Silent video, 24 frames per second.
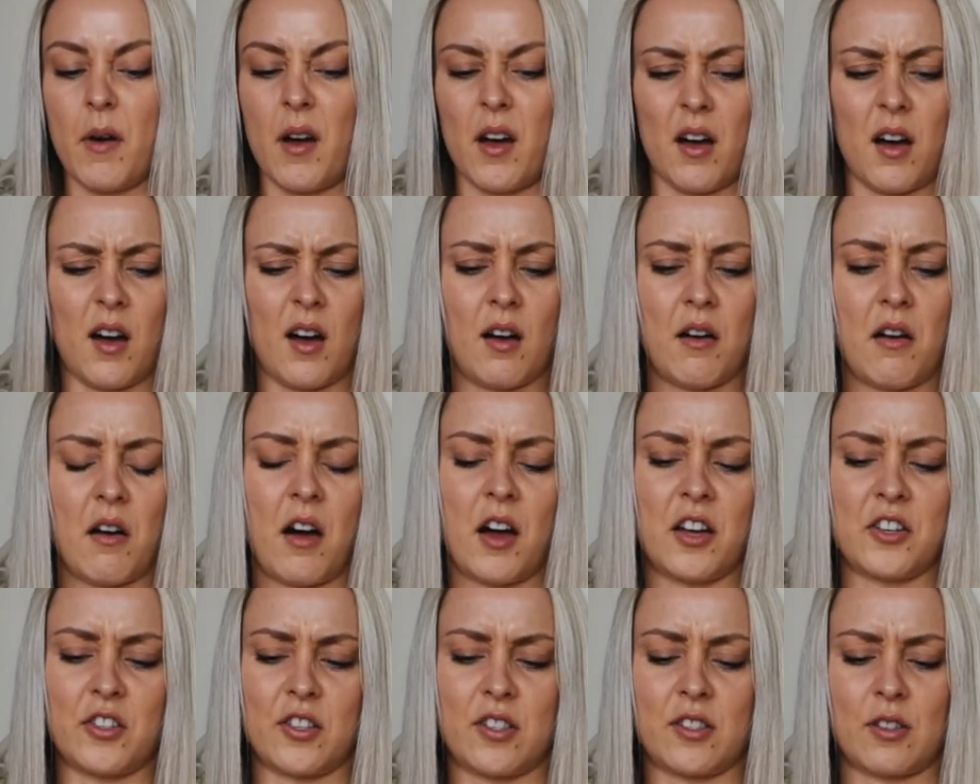But
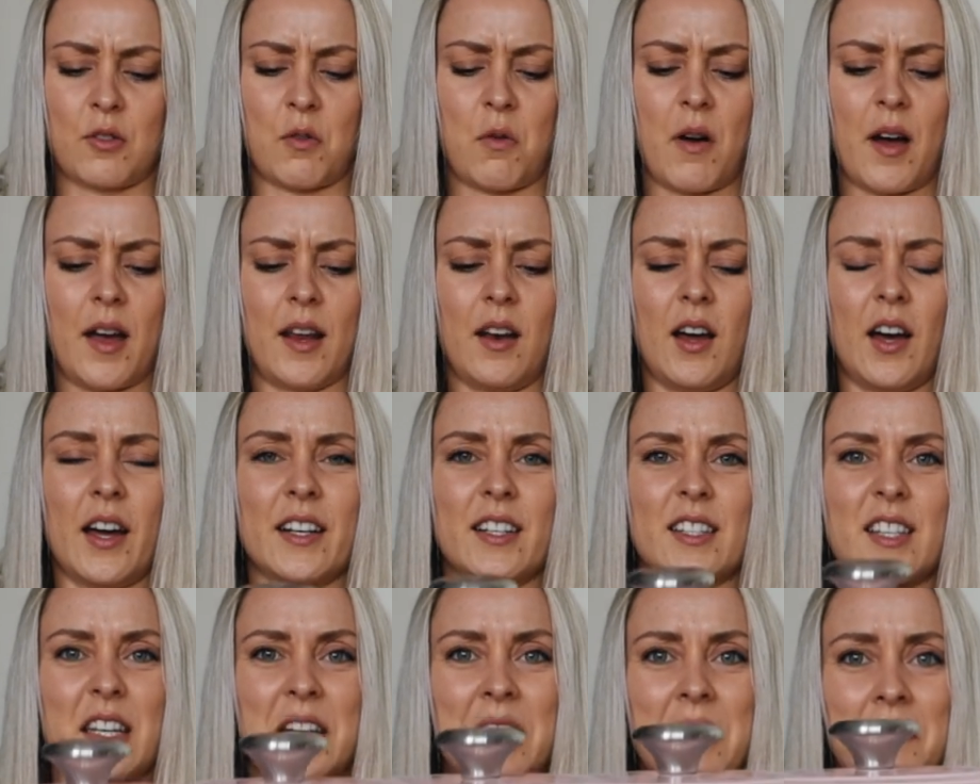I just quite
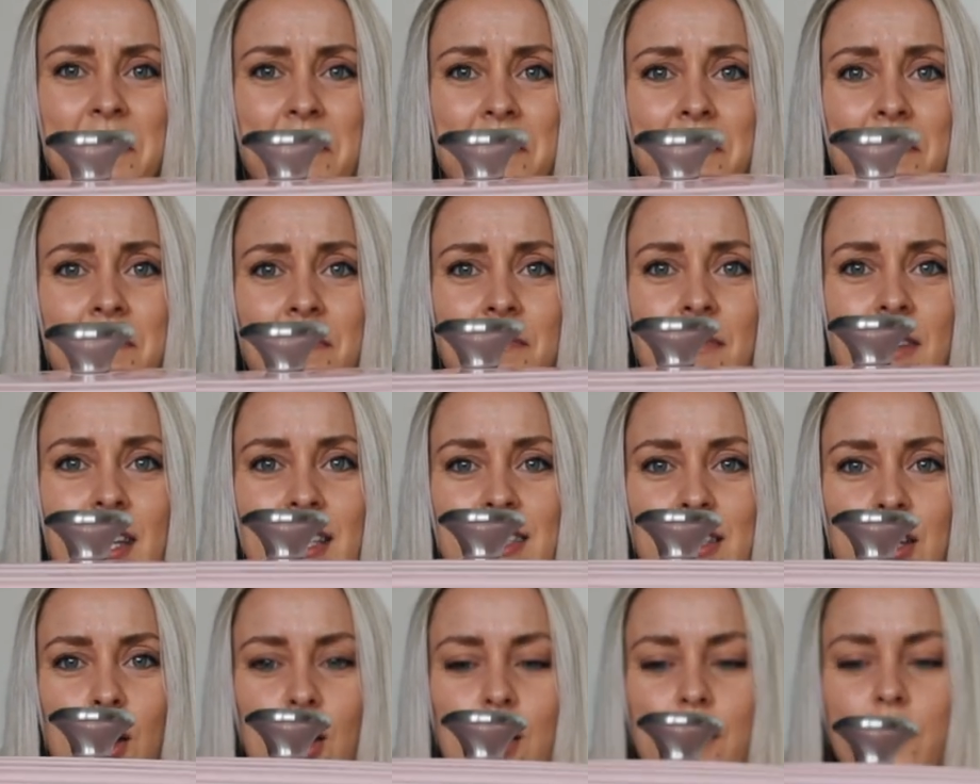liked
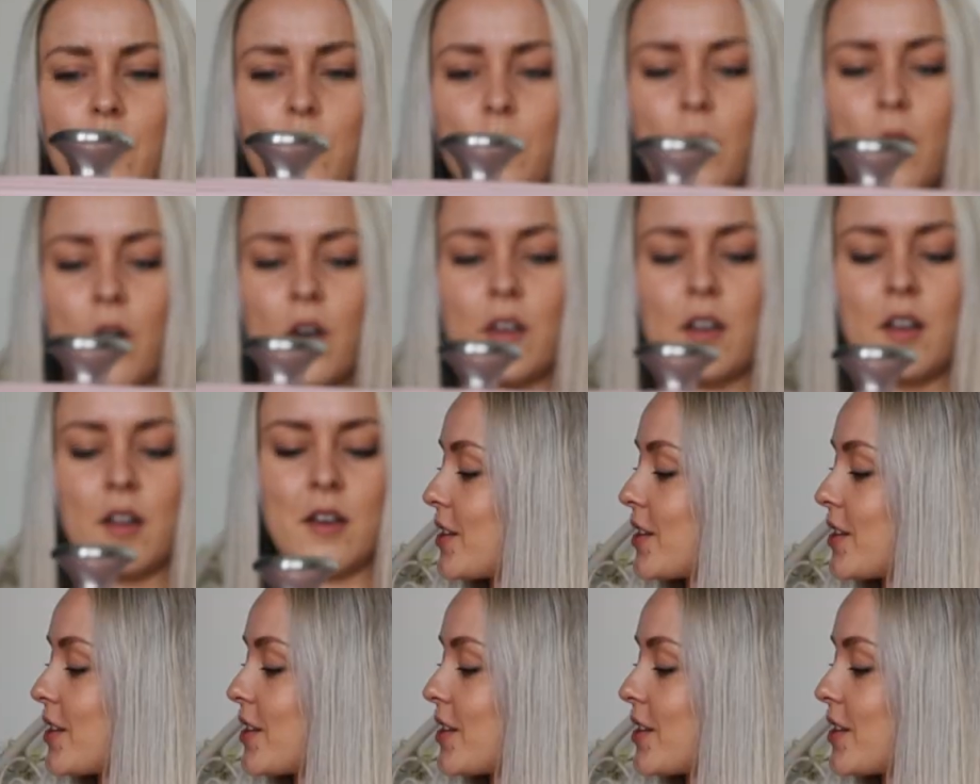this oval one.